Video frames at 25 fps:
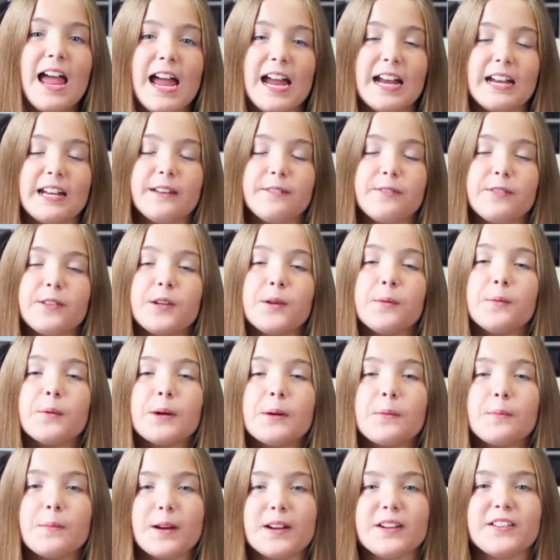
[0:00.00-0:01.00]
And if you
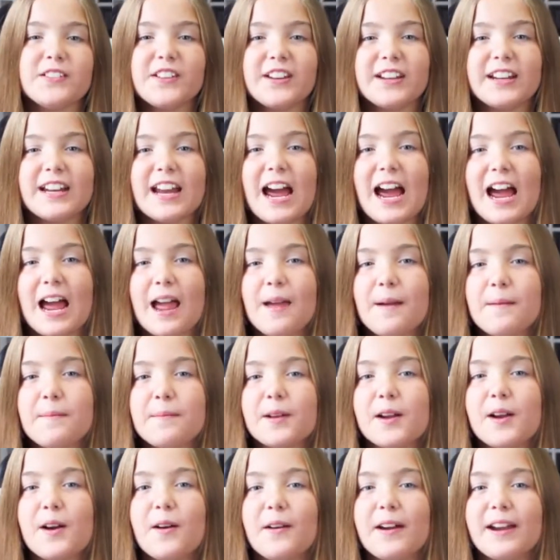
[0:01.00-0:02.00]
were wondering, I
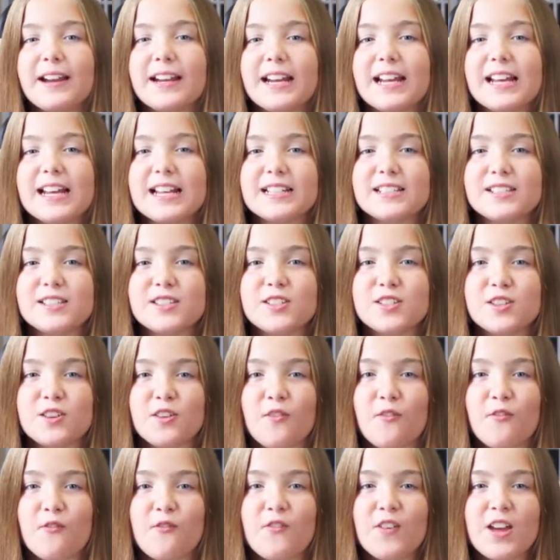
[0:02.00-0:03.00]
am going
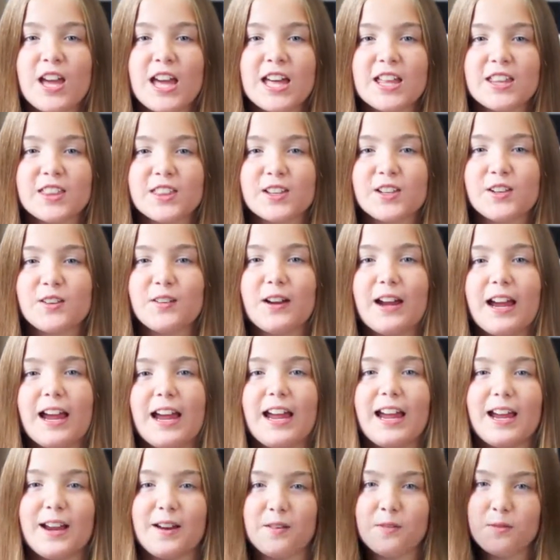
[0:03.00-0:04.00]
into 5th
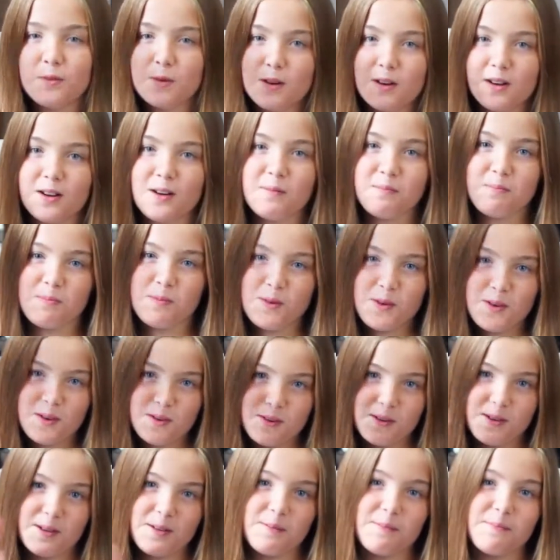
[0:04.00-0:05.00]
grade. Whoop
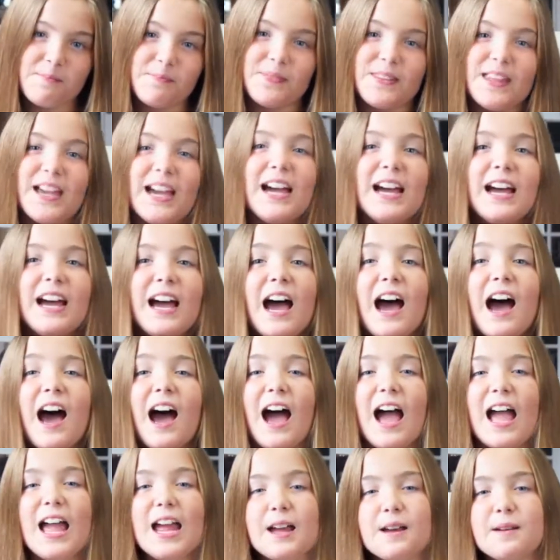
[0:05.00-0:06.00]
whoop!
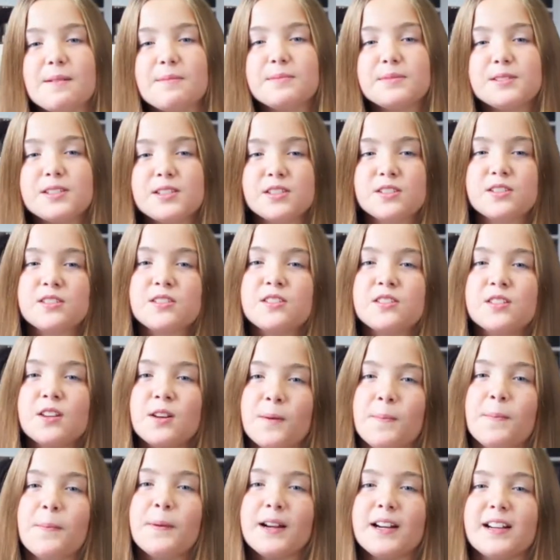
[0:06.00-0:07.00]
I am
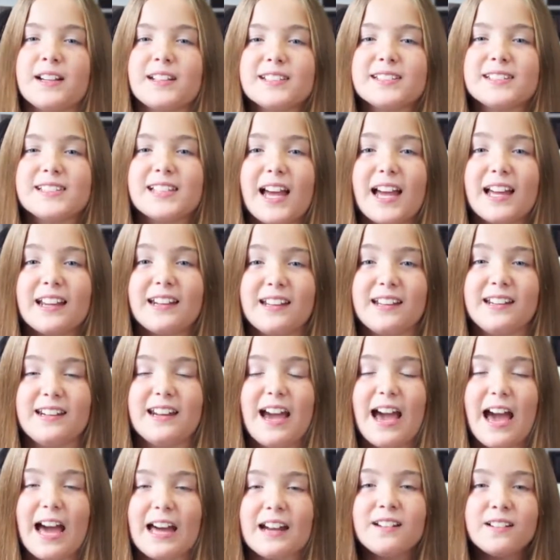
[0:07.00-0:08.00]
super
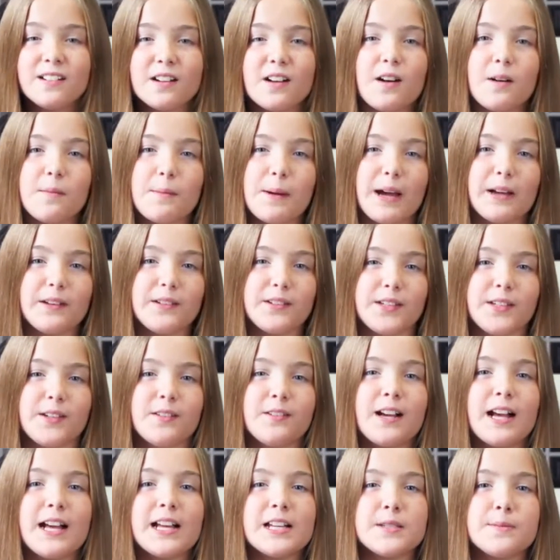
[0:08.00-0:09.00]
excited. I don't know about
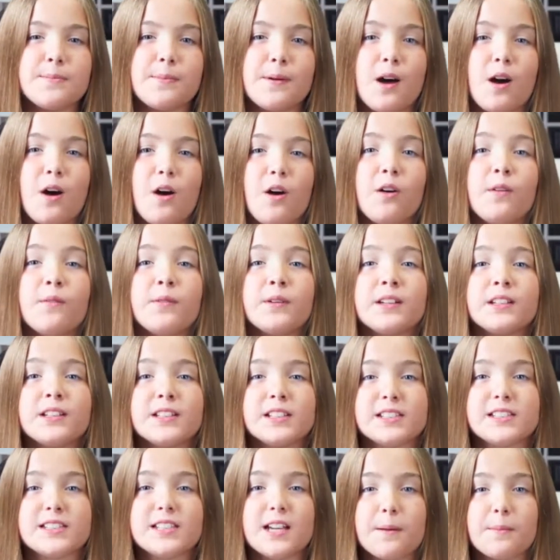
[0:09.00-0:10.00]
you guys, but over
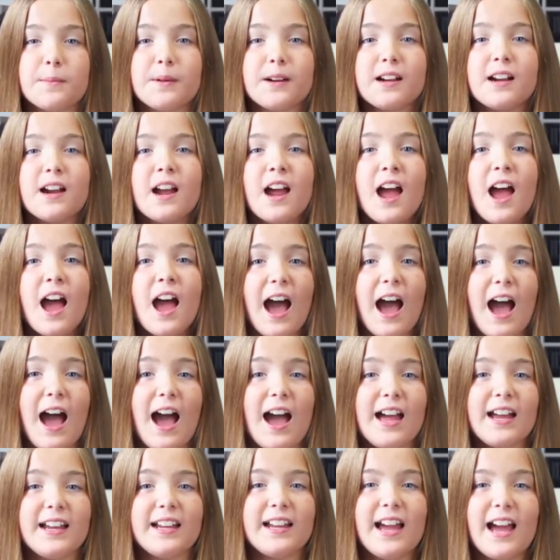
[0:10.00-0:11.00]
the summer
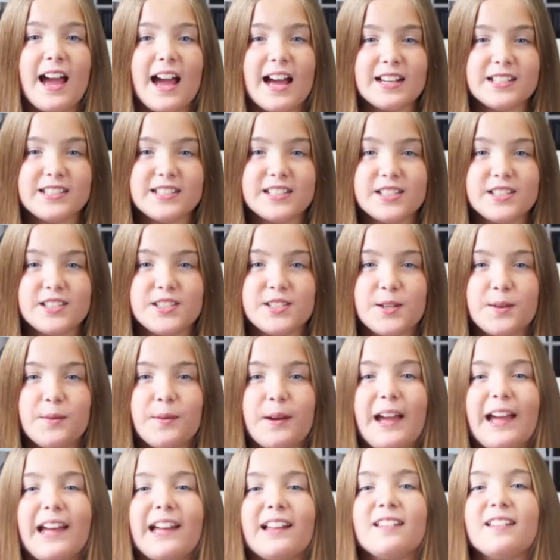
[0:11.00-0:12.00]
I had to do
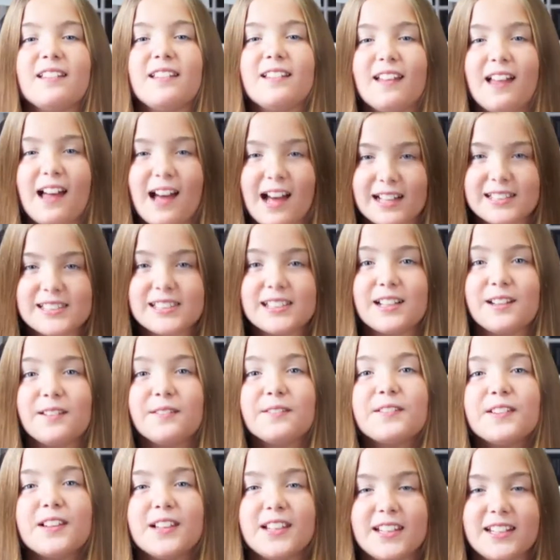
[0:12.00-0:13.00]
a lot
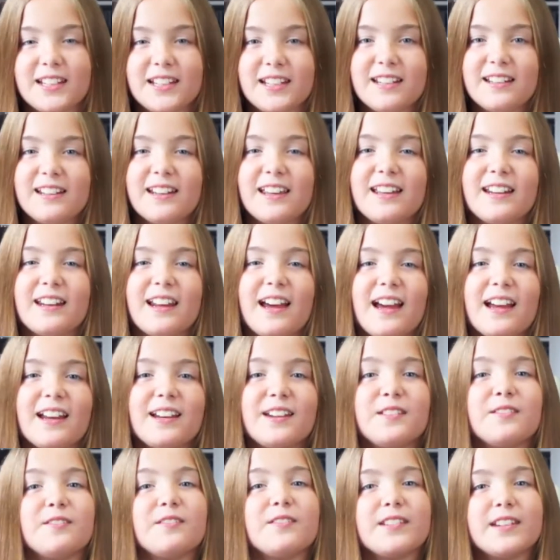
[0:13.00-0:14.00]
of cleaning and
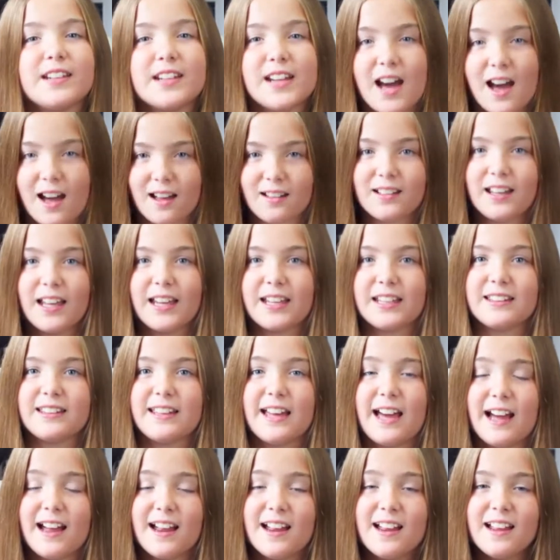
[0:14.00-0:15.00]
I did not
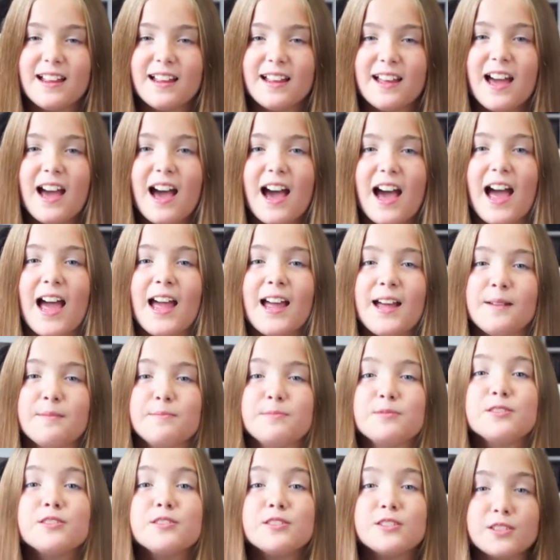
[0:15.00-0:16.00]
like that.
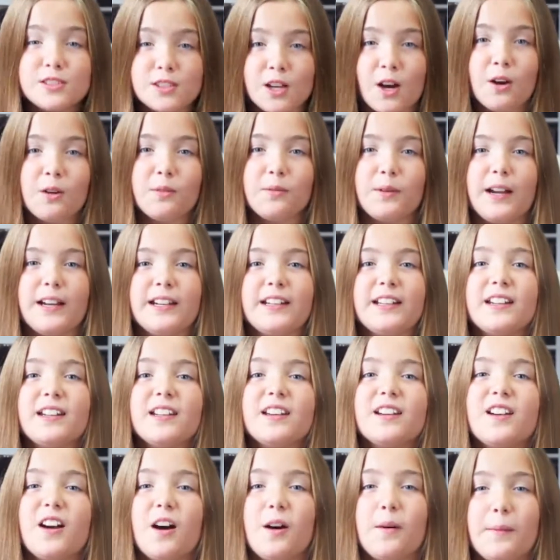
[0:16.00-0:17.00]
I am so ready
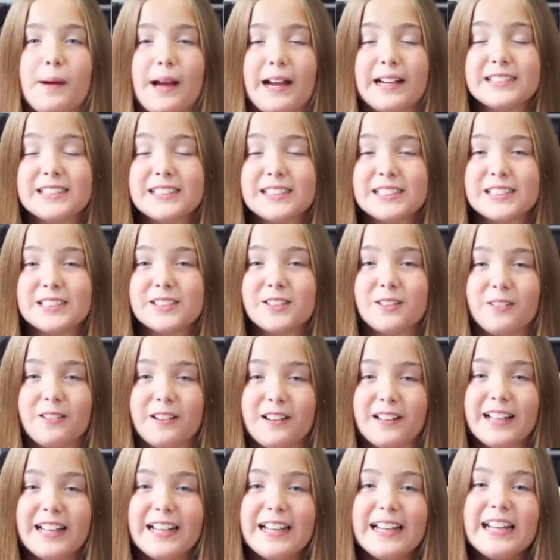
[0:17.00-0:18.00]
to go back to
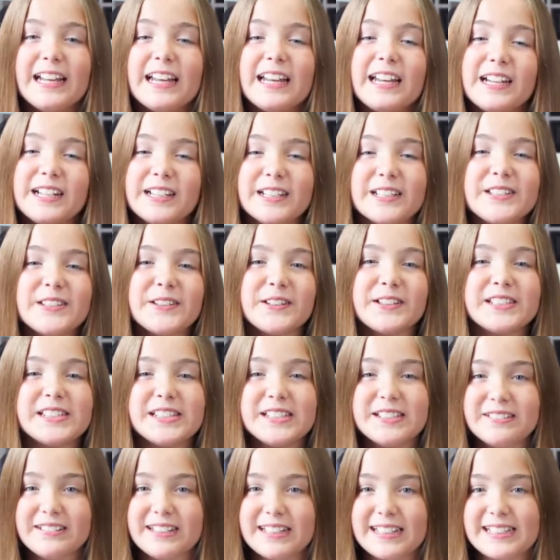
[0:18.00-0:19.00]
school. Here's
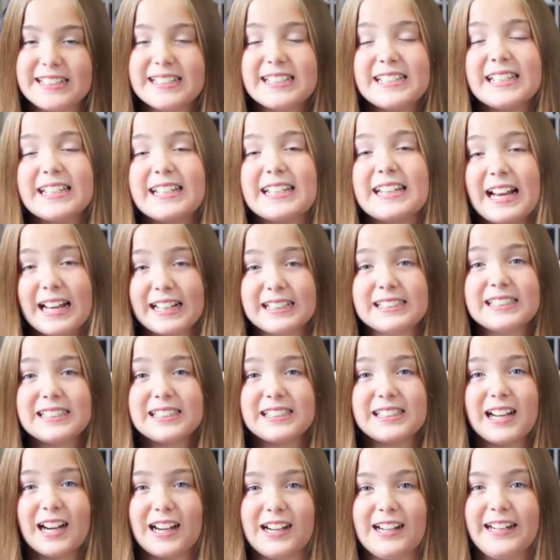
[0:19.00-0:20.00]
what you need to get
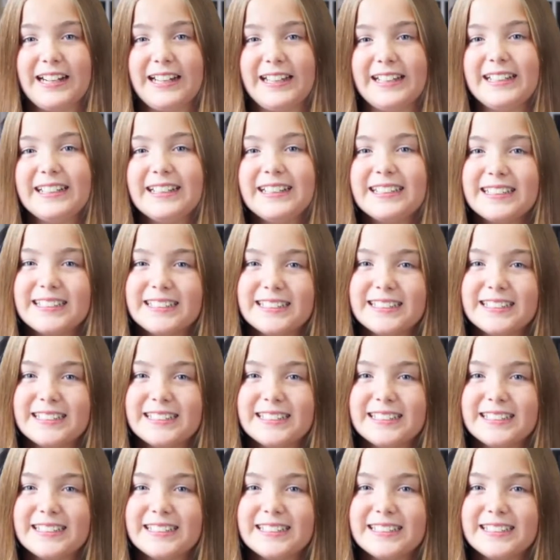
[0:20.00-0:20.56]
started.